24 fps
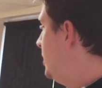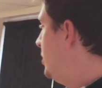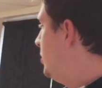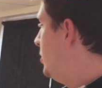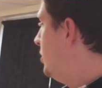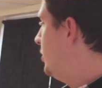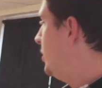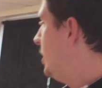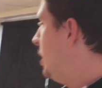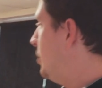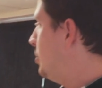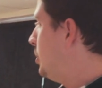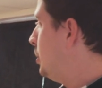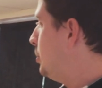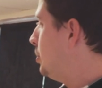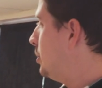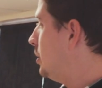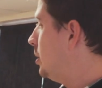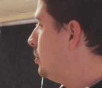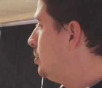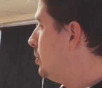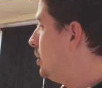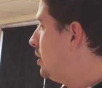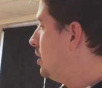We've got people
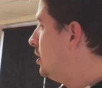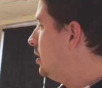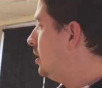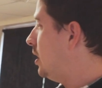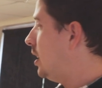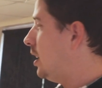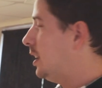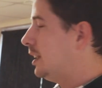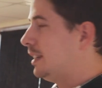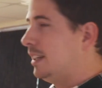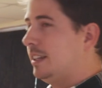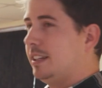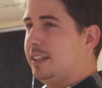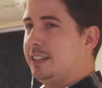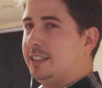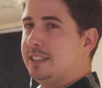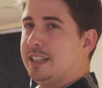up here a lot getting